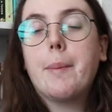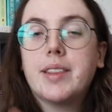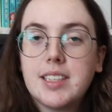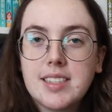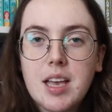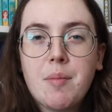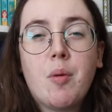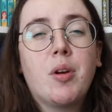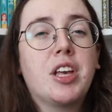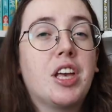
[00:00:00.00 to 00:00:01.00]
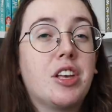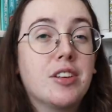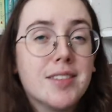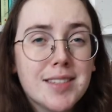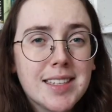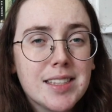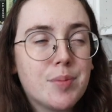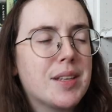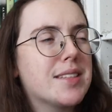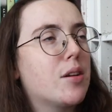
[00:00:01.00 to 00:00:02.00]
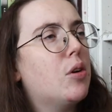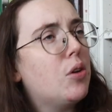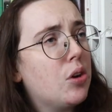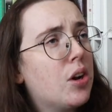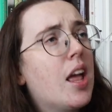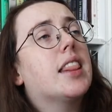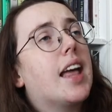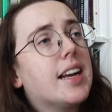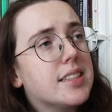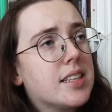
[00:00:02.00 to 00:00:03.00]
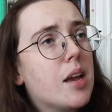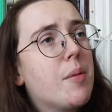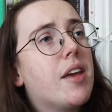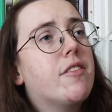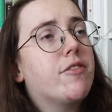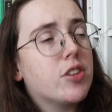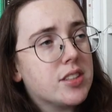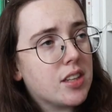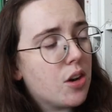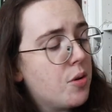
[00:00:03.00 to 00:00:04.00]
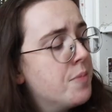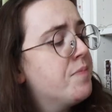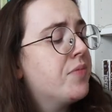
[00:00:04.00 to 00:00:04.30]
But this time I want to get good seats because, oh, last time in Frisco,